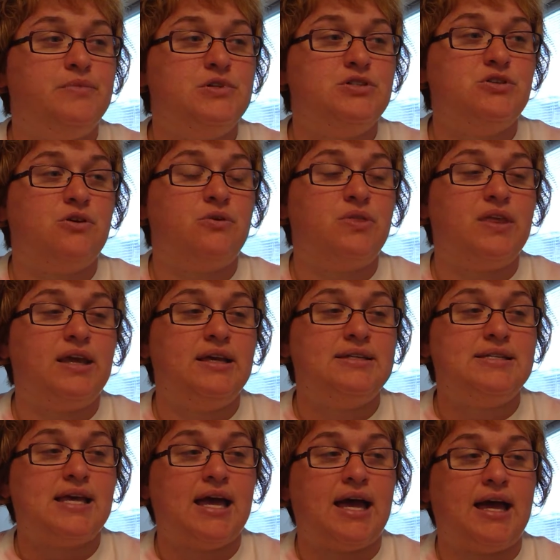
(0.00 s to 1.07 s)
So
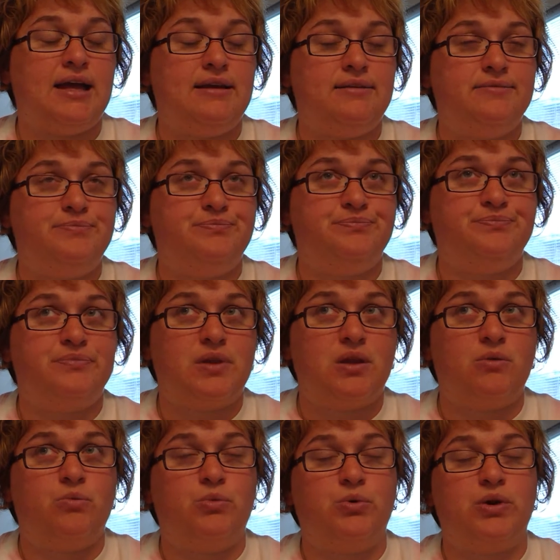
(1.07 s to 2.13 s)
things that
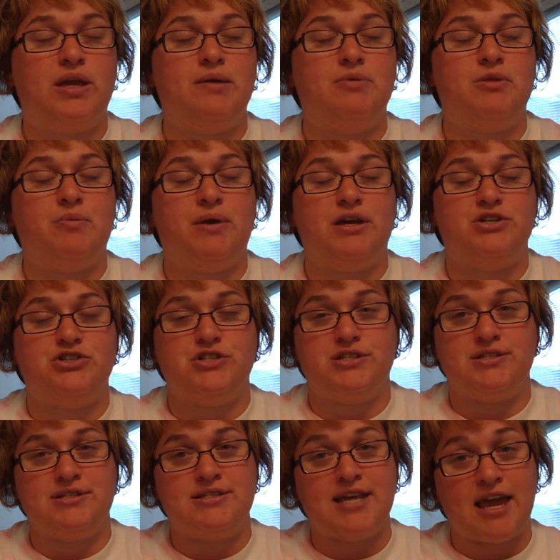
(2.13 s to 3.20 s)
will keep the
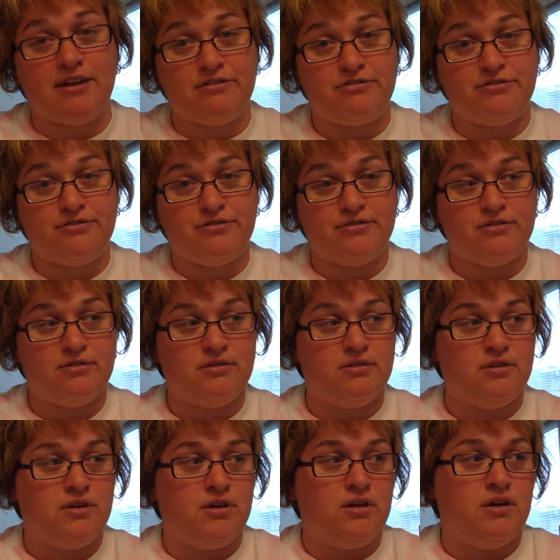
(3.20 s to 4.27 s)
patient safe,
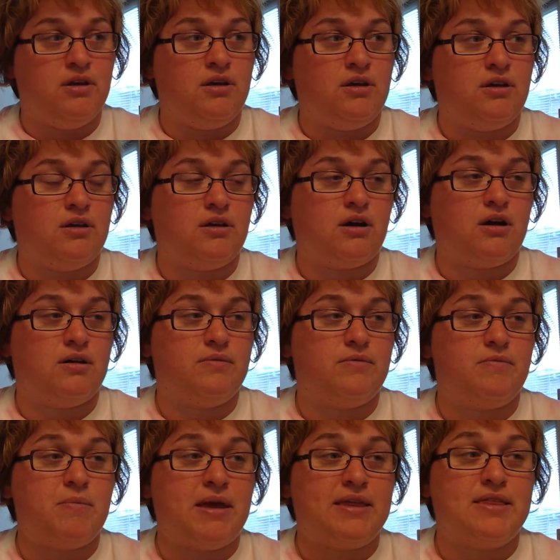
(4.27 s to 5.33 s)

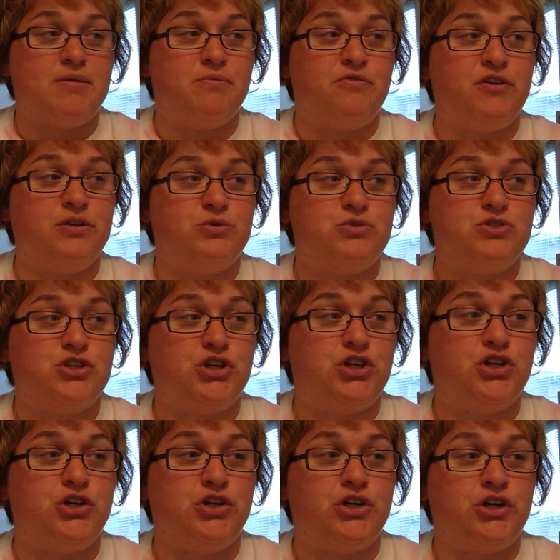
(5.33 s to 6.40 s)
make them feel
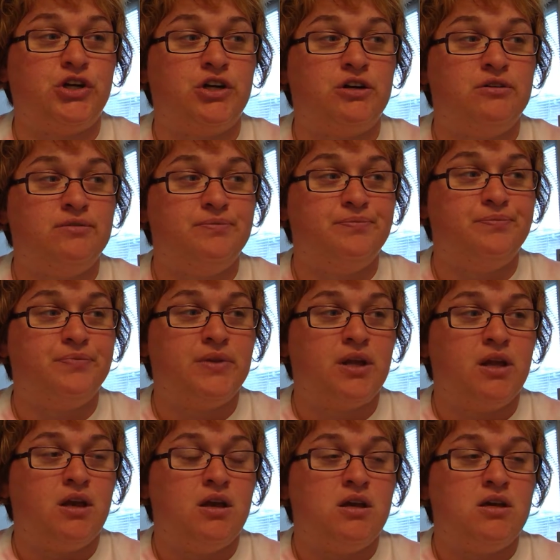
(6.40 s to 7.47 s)
secure.
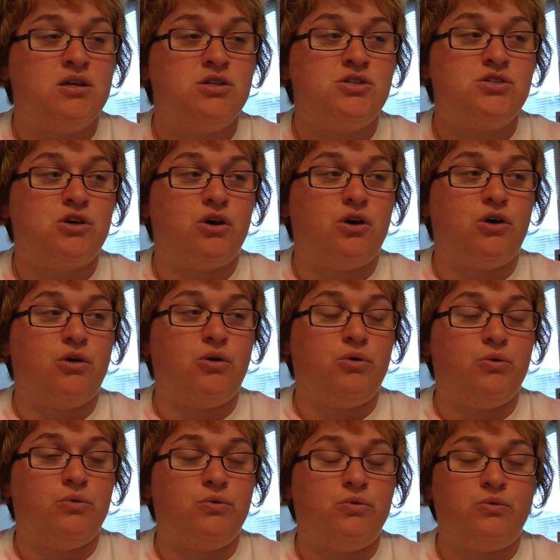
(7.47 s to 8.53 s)

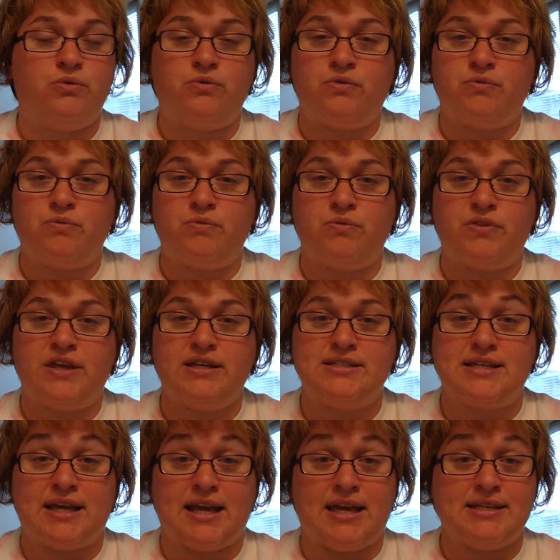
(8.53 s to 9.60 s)
So things
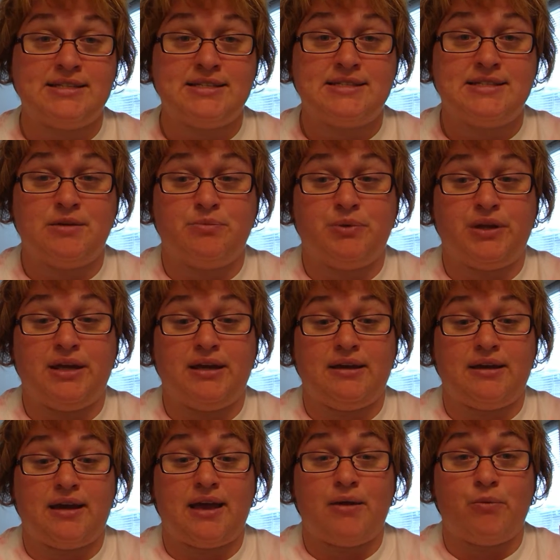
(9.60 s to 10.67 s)
like
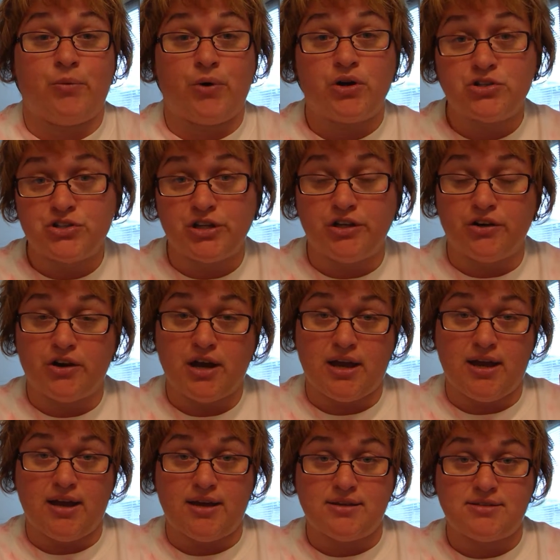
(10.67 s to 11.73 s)
simply washing your
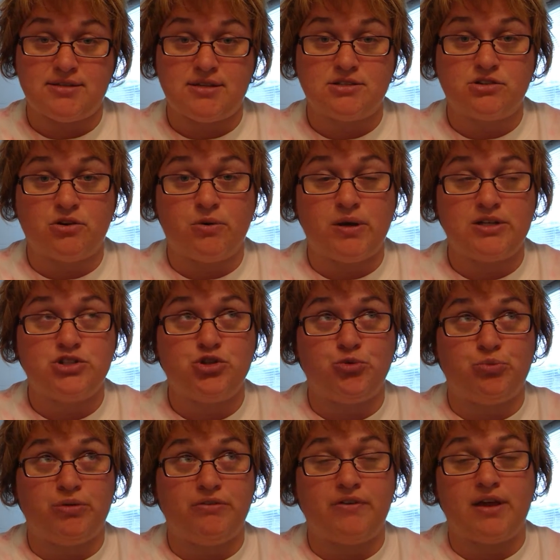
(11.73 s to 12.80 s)
hands is going to
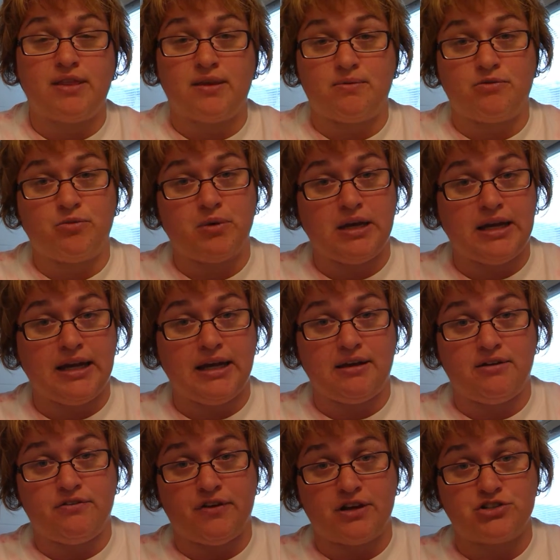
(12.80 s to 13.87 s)
prevent them from getting an
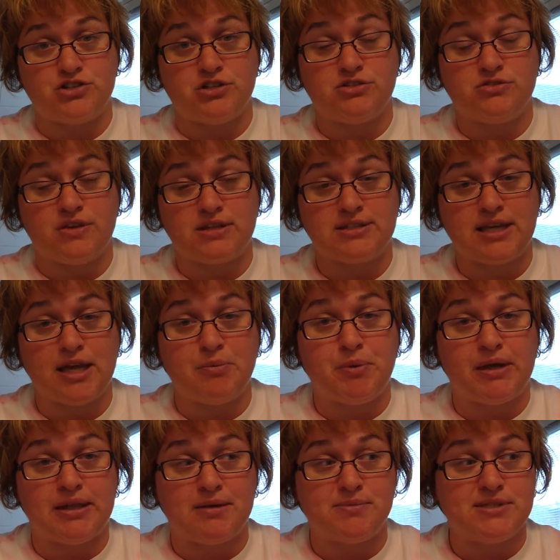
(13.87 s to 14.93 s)
infection. So that's
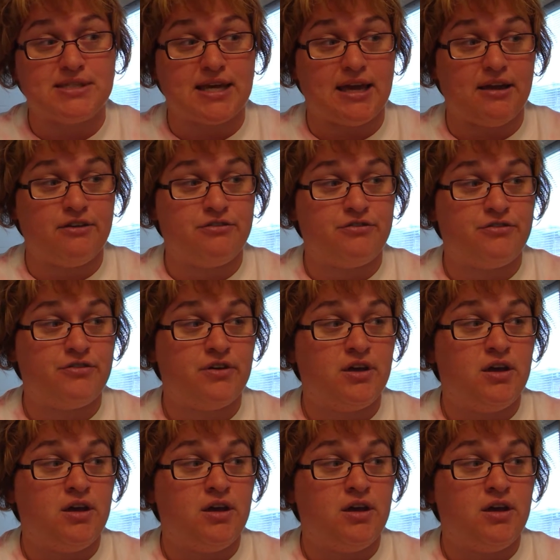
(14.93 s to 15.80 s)
keeping them safe.